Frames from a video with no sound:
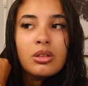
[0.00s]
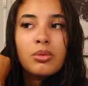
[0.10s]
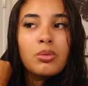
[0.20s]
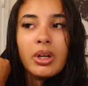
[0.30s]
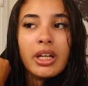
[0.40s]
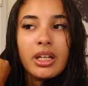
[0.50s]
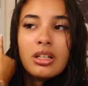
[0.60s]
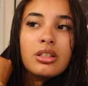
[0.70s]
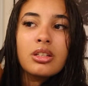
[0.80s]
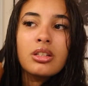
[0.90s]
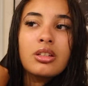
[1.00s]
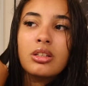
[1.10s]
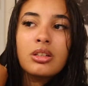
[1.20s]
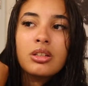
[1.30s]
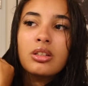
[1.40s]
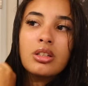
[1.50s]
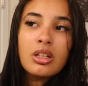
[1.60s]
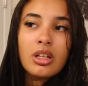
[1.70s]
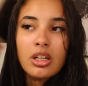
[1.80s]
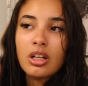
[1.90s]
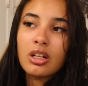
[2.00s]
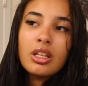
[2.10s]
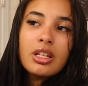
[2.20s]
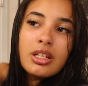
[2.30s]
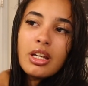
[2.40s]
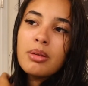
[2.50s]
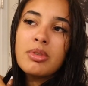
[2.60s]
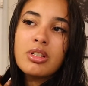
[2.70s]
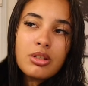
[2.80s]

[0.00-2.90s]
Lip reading: weight and all that damage,